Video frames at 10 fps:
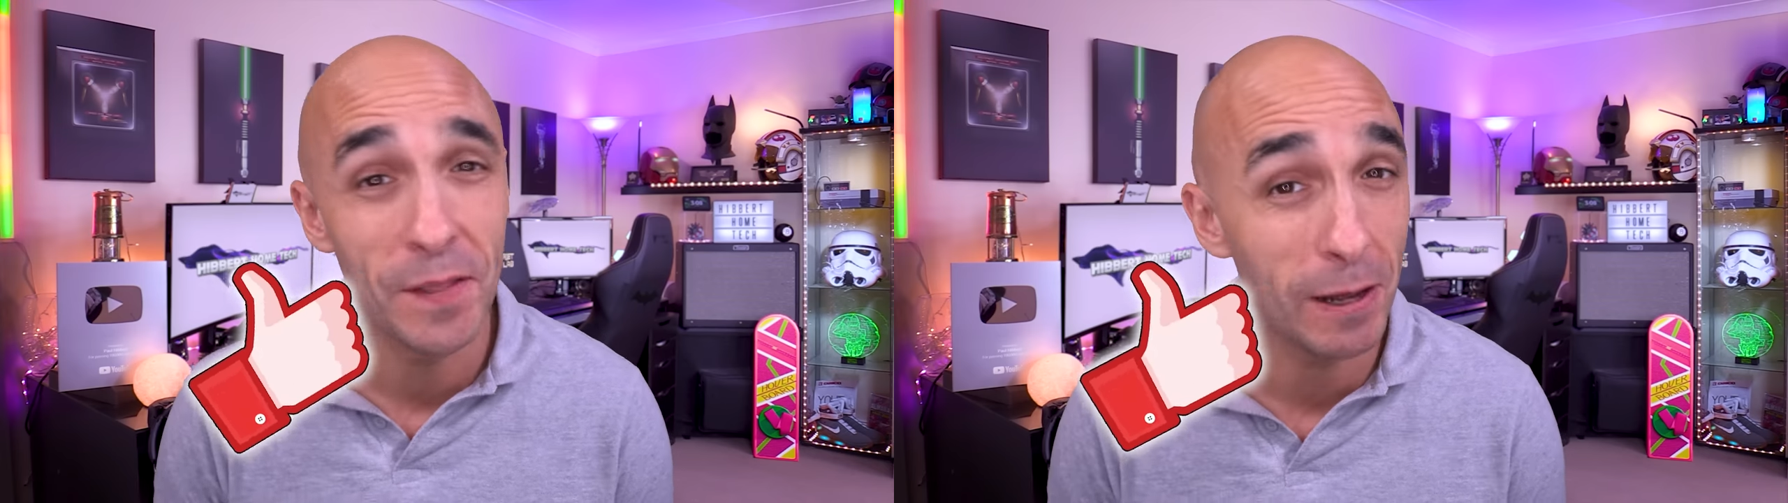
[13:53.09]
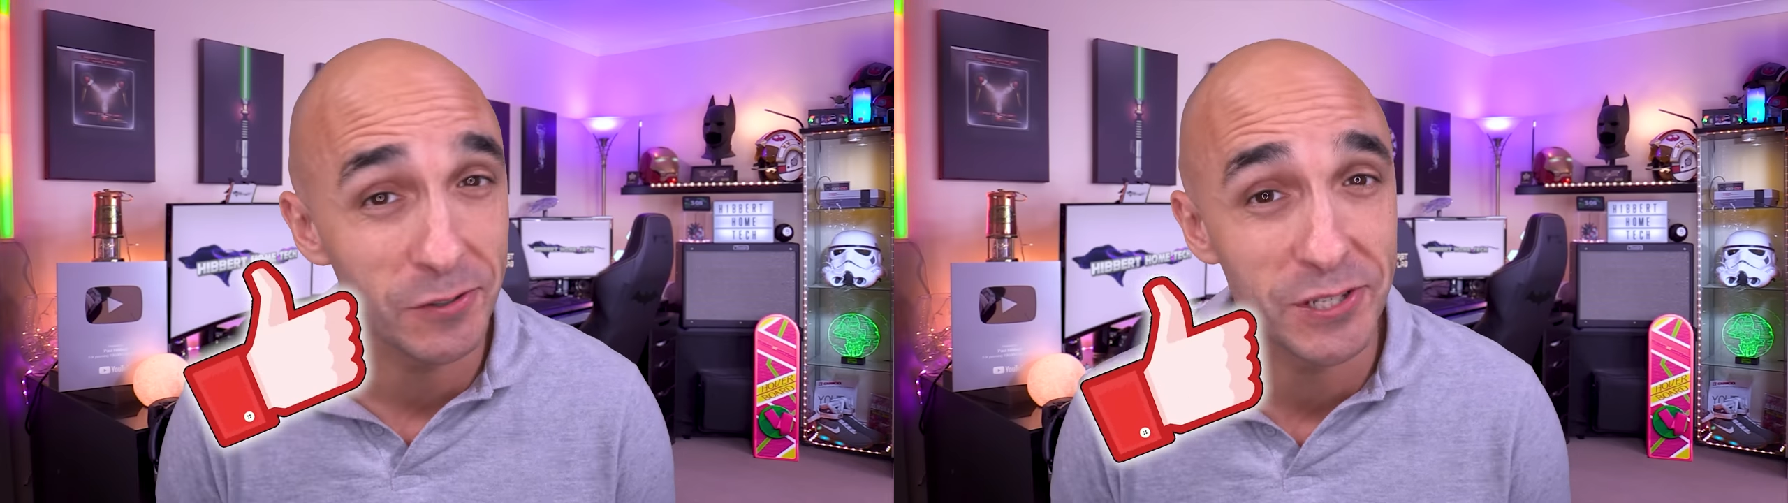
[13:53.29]

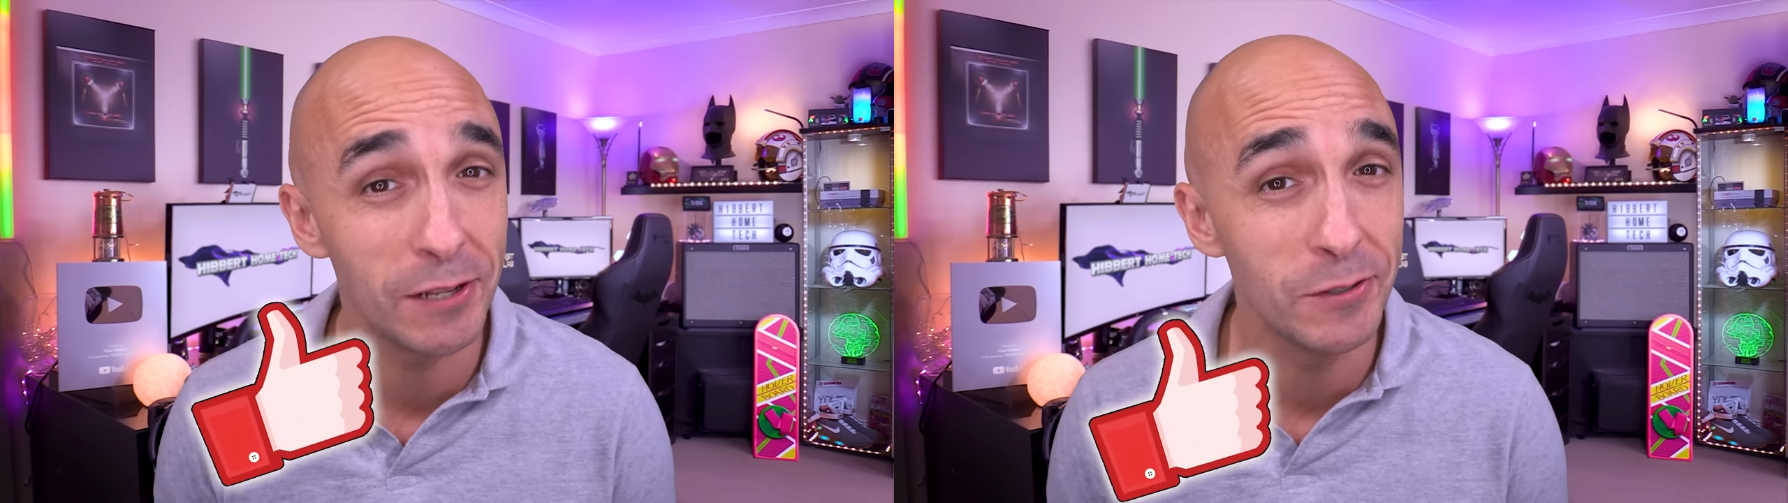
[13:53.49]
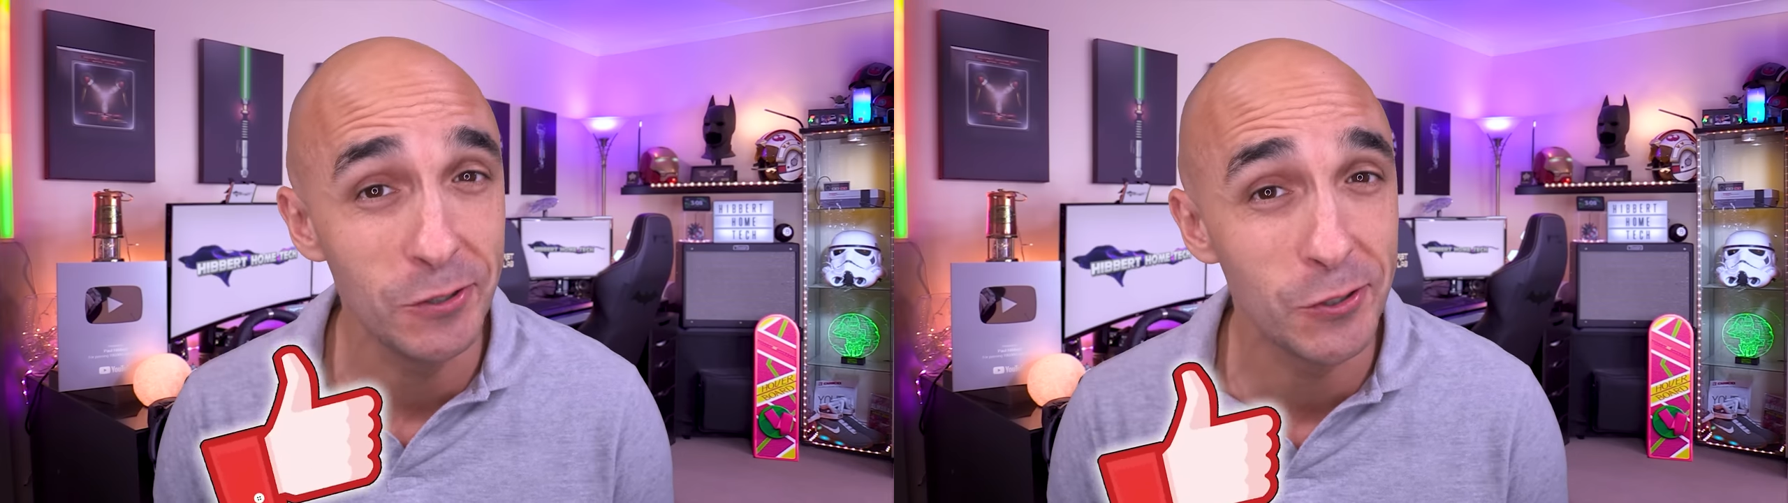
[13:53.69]
That'll
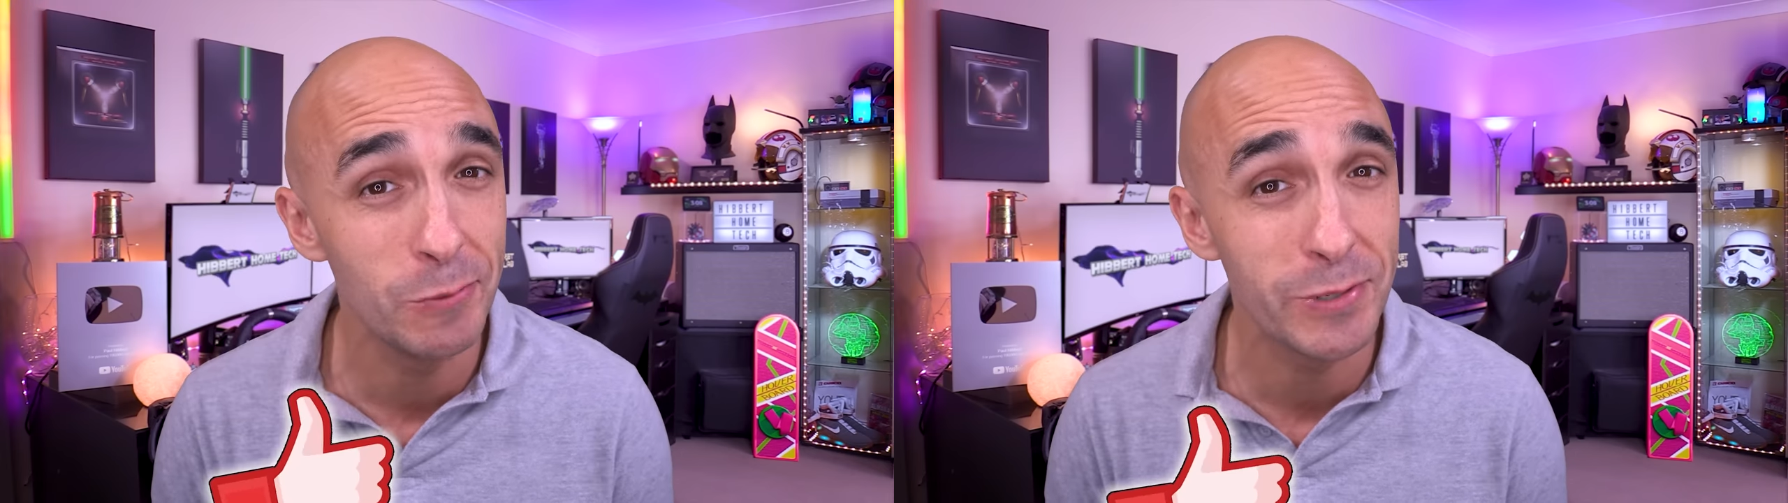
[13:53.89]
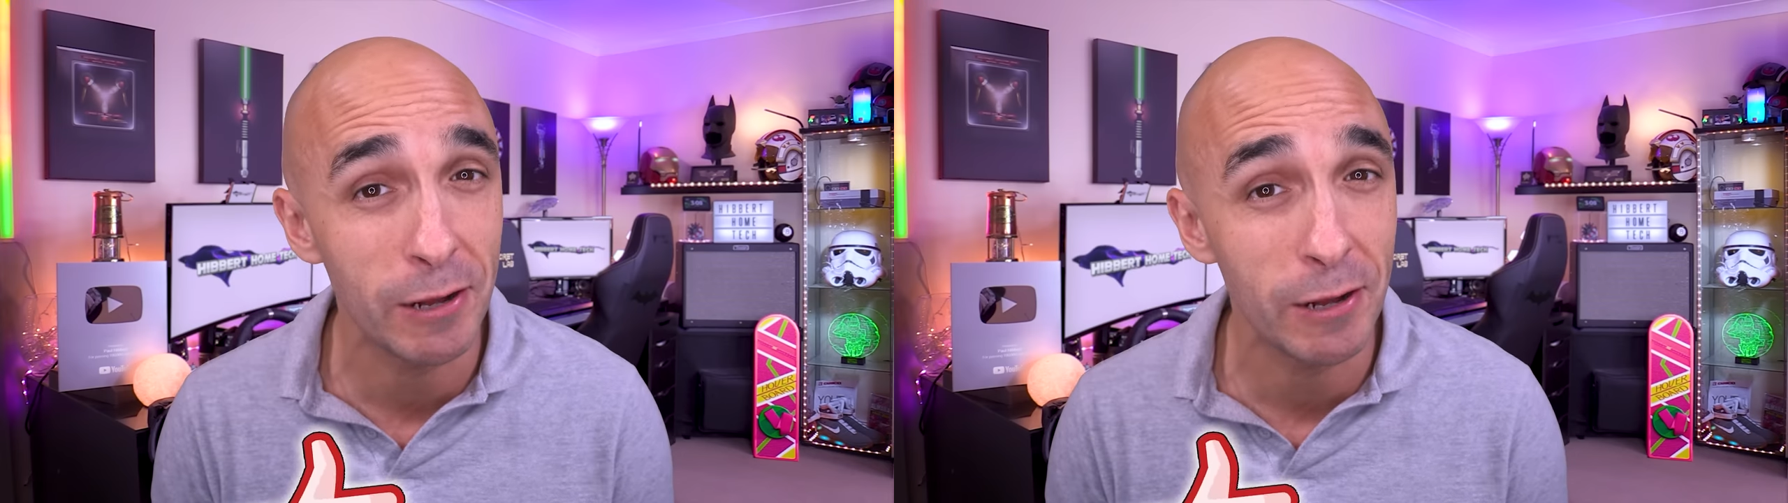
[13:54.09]
tell YouTube's